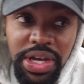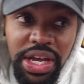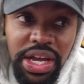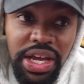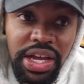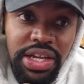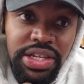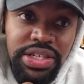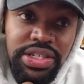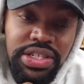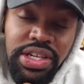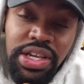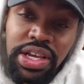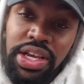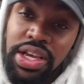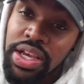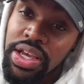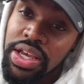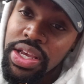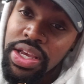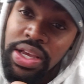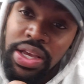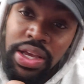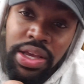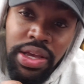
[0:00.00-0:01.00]
guys
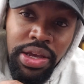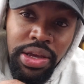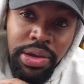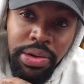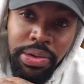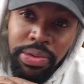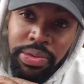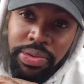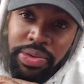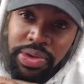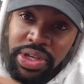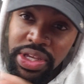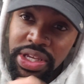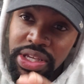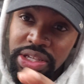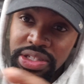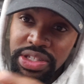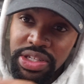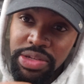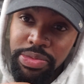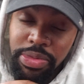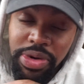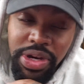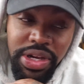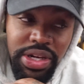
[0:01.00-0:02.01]

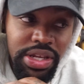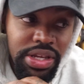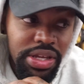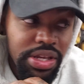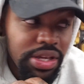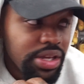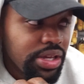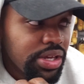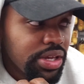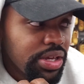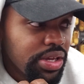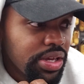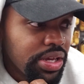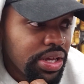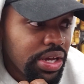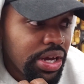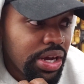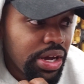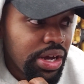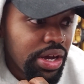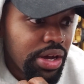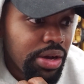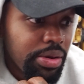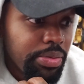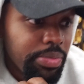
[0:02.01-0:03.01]
easy money
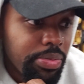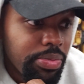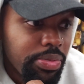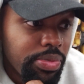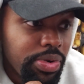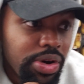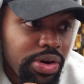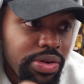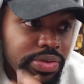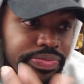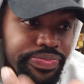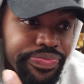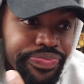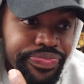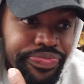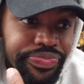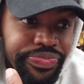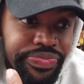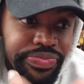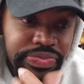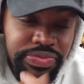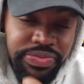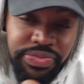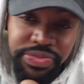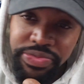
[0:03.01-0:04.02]
um, well
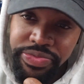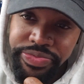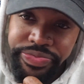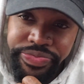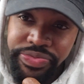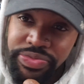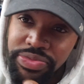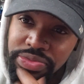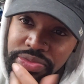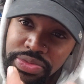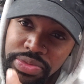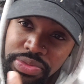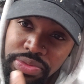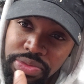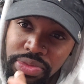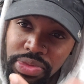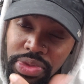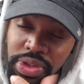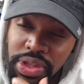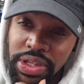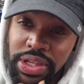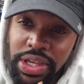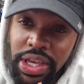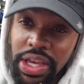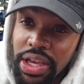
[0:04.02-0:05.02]

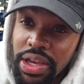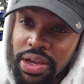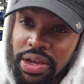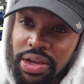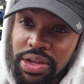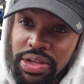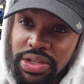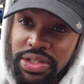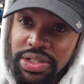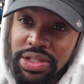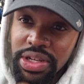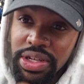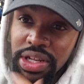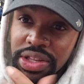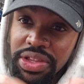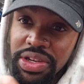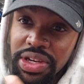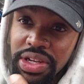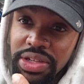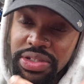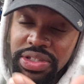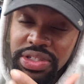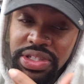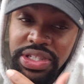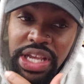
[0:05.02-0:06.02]
yeah, there's nothing
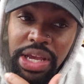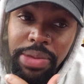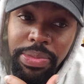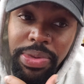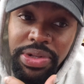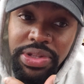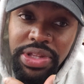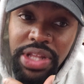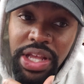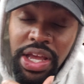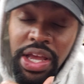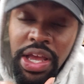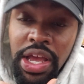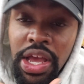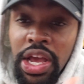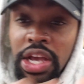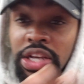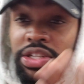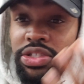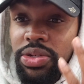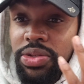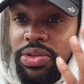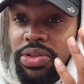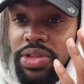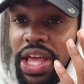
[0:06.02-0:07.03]
else to say about that.
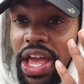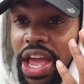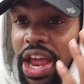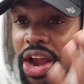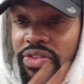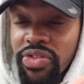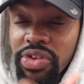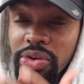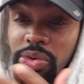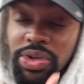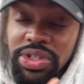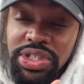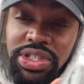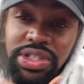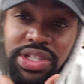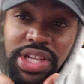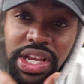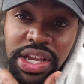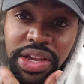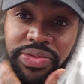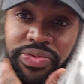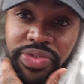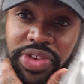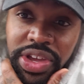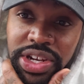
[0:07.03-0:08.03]
So everyone should
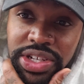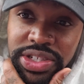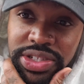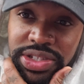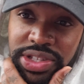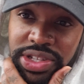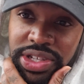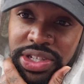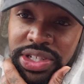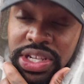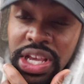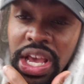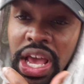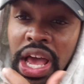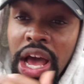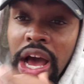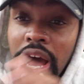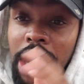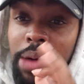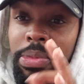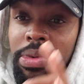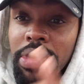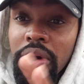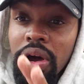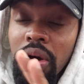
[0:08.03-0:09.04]
take advantage of this.
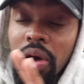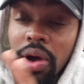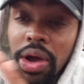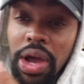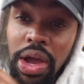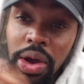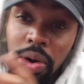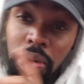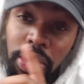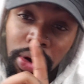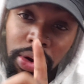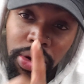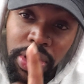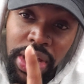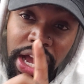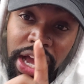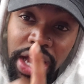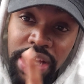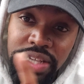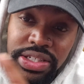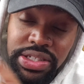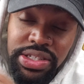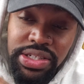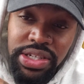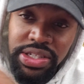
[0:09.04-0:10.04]
I'm, uh, oh, oh
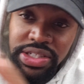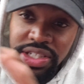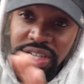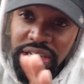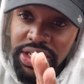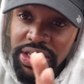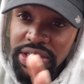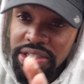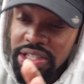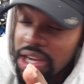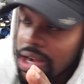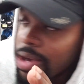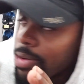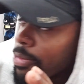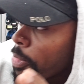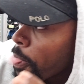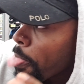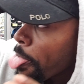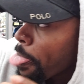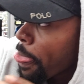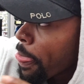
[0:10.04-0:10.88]
guys, check this out.